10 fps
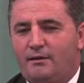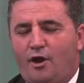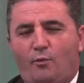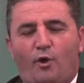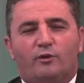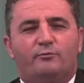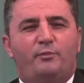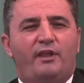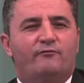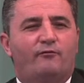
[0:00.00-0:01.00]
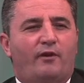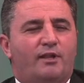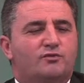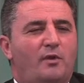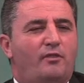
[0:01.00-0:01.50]
How about being
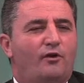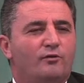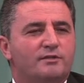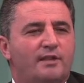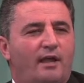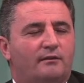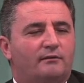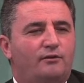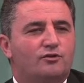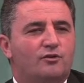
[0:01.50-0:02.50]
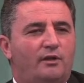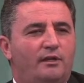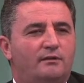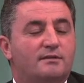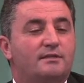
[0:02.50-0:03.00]
friends with those that
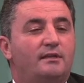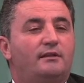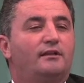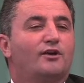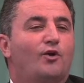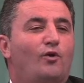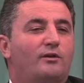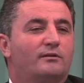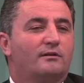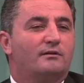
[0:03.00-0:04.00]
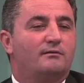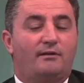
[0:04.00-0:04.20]
usually sit in a corner